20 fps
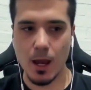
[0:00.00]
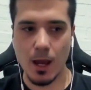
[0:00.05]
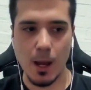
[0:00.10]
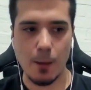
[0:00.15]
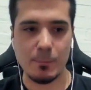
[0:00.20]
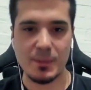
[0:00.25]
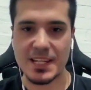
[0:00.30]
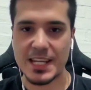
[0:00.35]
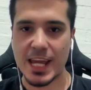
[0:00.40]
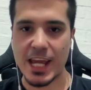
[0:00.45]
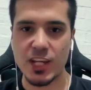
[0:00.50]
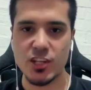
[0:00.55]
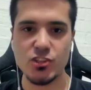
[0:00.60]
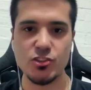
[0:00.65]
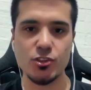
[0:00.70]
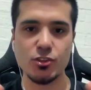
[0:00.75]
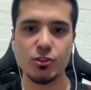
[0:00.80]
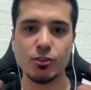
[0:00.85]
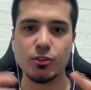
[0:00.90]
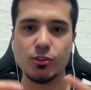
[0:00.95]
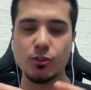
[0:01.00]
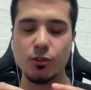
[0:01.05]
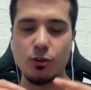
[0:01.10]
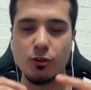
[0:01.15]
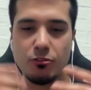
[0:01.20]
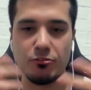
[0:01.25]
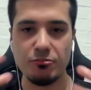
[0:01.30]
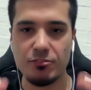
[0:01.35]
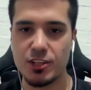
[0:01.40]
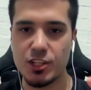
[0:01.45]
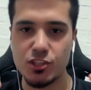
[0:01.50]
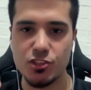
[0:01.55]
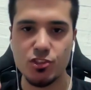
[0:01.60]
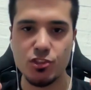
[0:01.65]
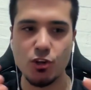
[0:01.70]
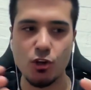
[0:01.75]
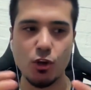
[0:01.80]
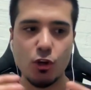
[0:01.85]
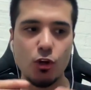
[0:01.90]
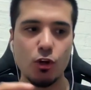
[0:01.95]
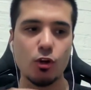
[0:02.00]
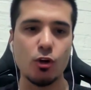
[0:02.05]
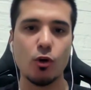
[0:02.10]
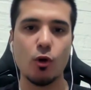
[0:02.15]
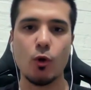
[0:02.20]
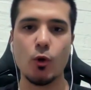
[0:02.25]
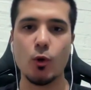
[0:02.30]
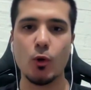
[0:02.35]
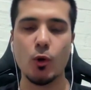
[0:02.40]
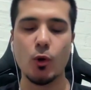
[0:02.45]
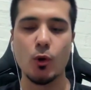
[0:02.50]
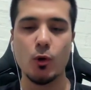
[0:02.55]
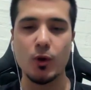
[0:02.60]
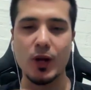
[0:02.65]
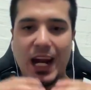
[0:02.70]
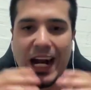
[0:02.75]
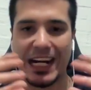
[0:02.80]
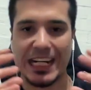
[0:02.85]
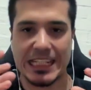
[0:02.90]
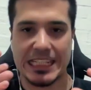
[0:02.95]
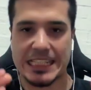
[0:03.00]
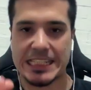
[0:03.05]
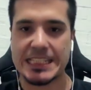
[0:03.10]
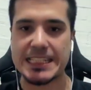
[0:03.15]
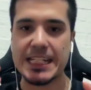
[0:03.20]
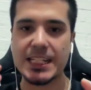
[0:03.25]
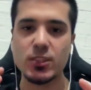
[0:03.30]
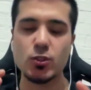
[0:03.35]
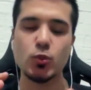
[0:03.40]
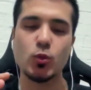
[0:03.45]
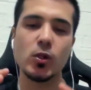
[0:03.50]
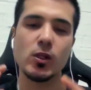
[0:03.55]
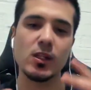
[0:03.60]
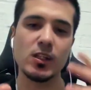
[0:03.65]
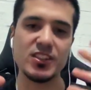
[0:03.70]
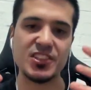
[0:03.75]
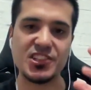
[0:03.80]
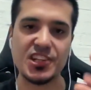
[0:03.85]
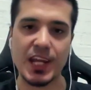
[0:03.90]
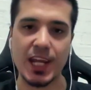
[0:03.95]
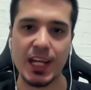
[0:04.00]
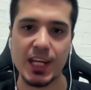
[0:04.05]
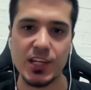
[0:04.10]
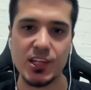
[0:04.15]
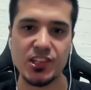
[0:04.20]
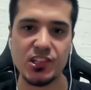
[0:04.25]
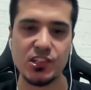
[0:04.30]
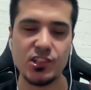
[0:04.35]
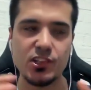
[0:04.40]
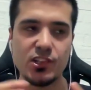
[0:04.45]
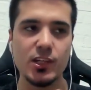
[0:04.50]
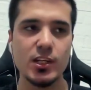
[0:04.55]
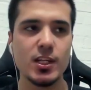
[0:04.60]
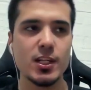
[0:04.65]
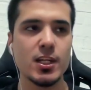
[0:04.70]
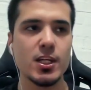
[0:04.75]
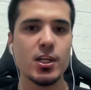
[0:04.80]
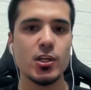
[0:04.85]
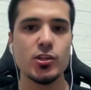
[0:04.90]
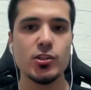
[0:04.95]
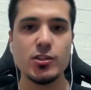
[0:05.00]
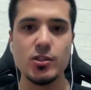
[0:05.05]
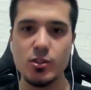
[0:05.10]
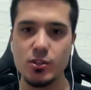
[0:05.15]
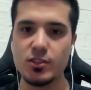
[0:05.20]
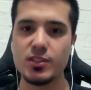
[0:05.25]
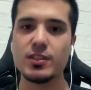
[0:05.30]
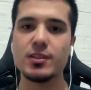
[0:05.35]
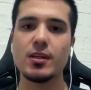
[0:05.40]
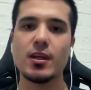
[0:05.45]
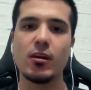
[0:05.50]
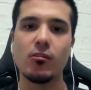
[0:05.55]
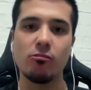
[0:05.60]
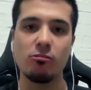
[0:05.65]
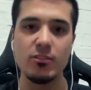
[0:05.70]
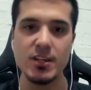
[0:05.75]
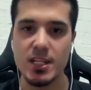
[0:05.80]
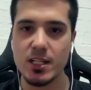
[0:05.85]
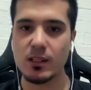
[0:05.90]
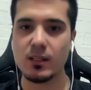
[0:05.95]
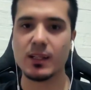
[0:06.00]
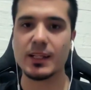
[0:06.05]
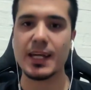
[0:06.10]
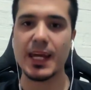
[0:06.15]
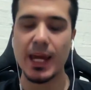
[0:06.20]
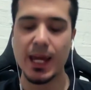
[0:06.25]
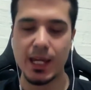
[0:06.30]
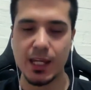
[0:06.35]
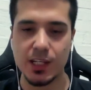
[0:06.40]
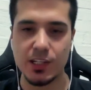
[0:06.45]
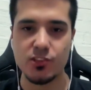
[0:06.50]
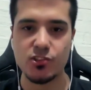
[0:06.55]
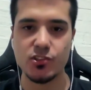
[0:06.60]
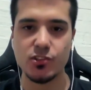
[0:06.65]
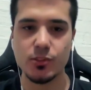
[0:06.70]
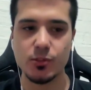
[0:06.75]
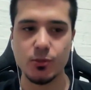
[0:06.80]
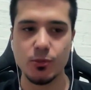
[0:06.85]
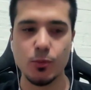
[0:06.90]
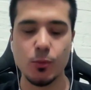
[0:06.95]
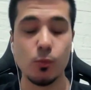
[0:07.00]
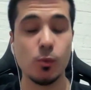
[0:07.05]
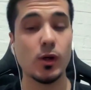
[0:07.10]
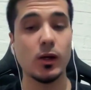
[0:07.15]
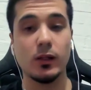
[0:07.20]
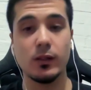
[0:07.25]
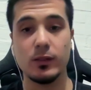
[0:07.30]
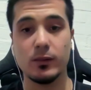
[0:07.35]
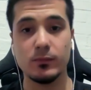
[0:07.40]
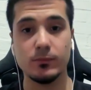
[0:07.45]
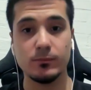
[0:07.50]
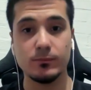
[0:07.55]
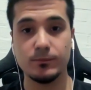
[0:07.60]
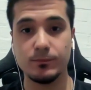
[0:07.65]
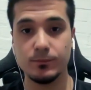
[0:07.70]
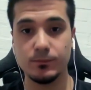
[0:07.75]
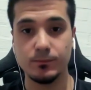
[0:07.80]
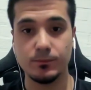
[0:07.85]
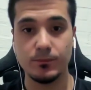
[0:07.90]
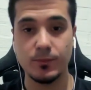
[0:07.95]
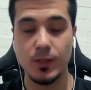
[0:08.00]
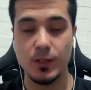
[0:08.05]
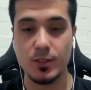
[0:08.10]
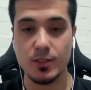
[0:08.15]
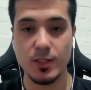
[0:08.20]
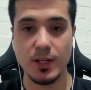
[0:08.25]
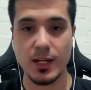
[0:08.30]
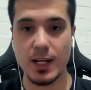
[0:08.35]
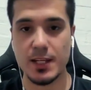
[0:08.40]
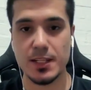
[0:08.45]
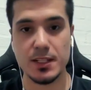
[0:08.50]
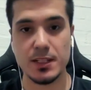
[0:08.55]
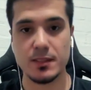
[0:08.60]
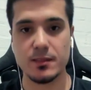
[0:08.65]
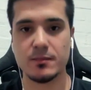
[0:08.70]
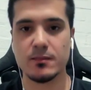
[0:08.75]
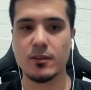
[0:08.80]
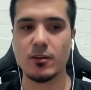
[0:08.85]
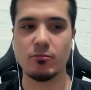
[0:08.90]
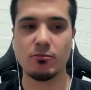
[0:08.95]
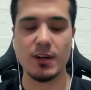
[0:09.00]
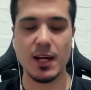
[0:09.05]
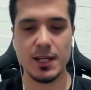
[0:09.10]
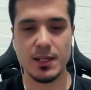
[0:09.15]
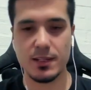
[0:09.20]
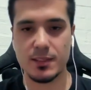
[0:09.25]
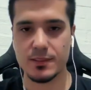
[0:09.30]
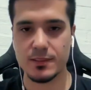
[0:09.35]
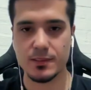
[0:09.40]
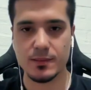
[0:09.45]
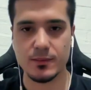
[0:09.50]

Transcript: application or feature or architectural change using a real cage, well, you're gonna need Redis